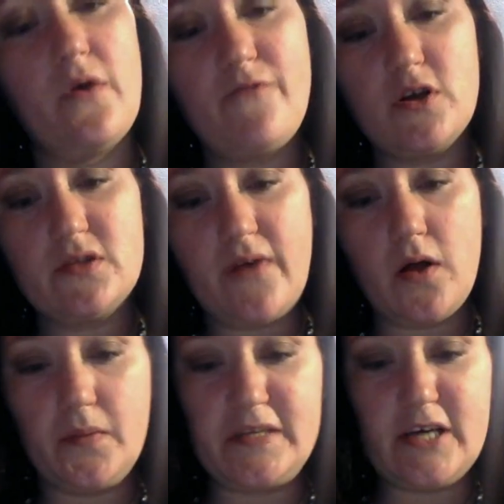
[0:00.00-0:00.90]
First of all,
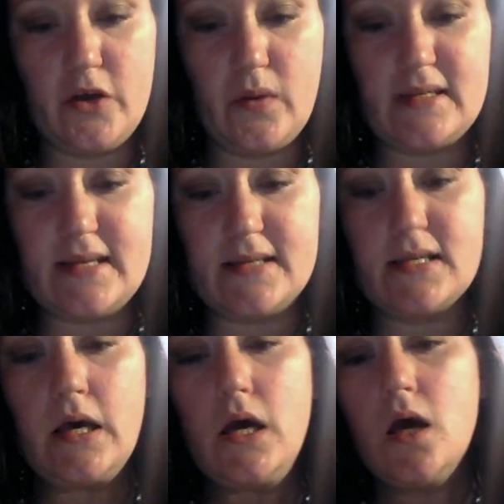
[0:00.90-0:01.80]
let me tell you what it
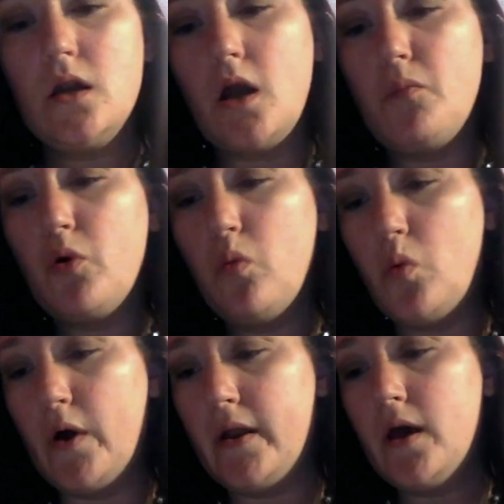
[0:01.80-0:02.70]
says. Number
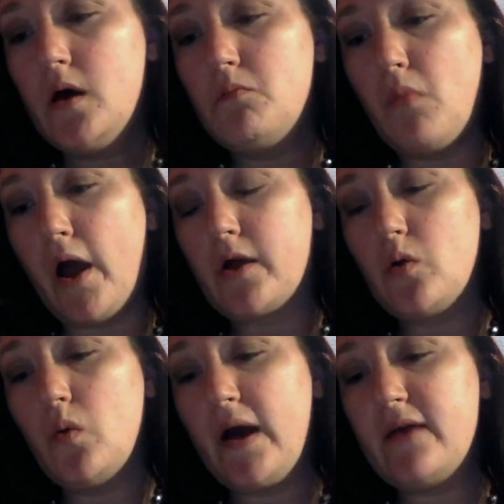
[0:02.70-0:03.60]
1,
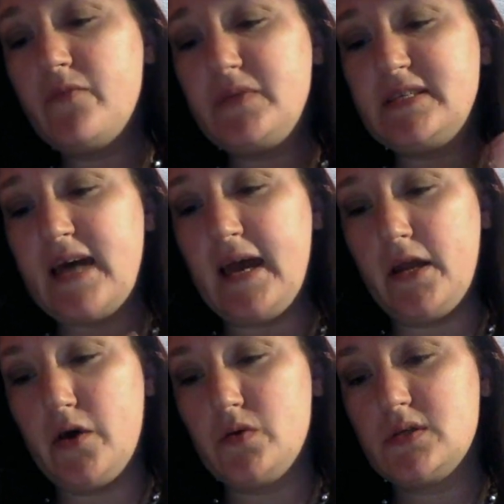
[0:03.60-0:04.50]
microwave
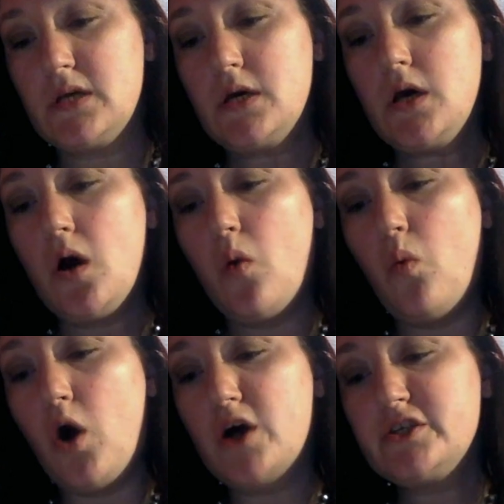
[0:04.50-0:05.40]
potatoes.
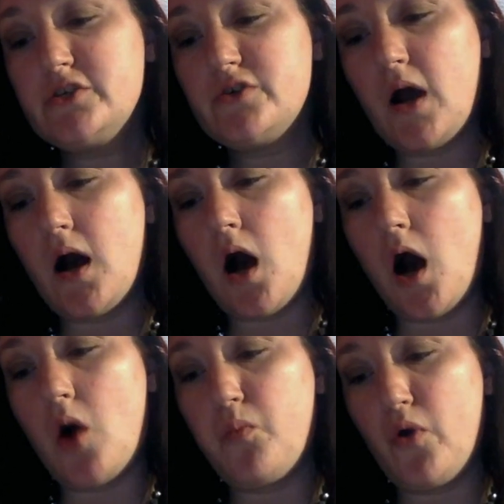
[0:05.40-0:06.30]
Wash and dry
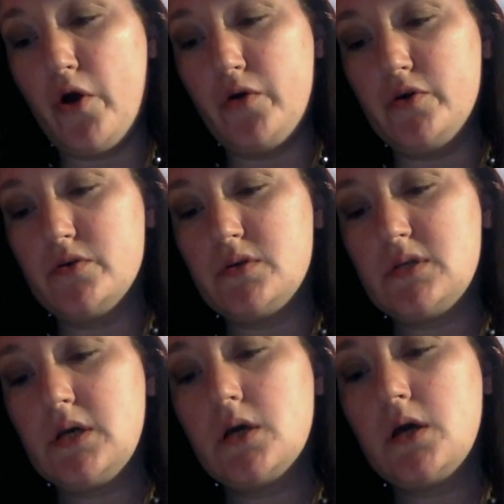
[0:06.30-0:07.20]
all
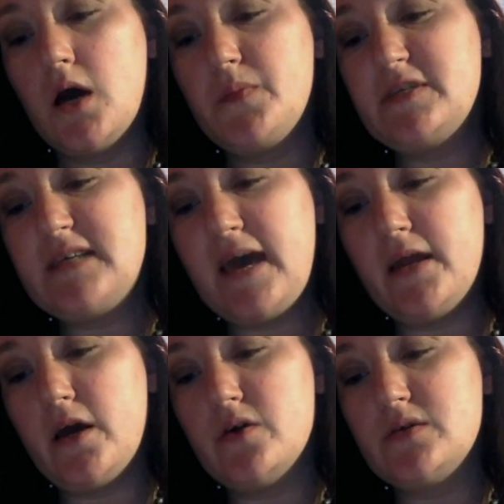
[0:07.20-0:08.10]
produce. Cut
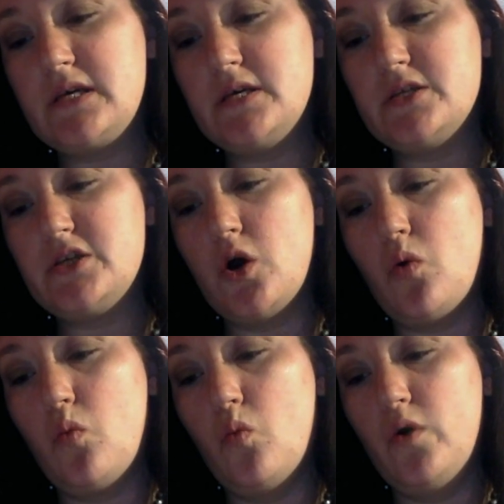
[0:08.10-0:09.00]
potatoes into
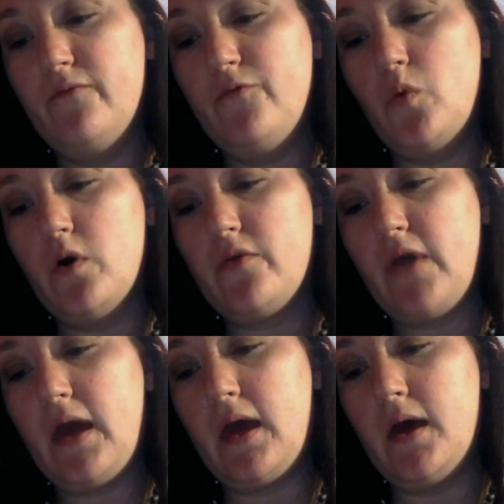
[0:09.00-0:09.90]
1/4
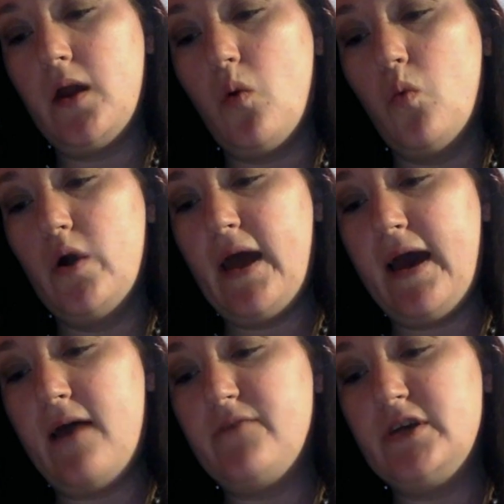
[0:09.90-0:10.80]
and
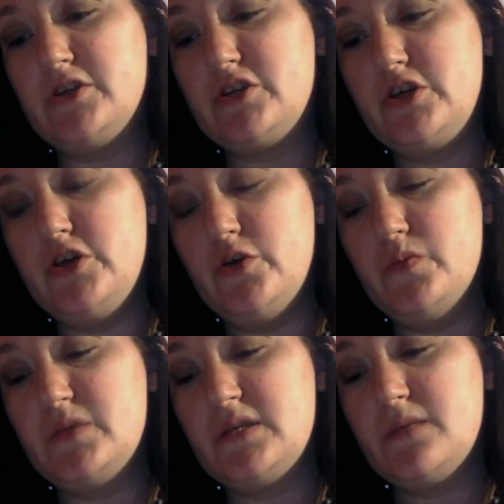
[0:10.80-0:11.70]
1/2 inch
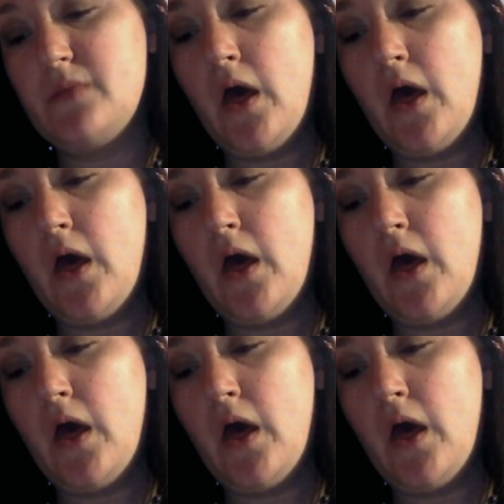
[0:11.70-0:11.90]
cubes.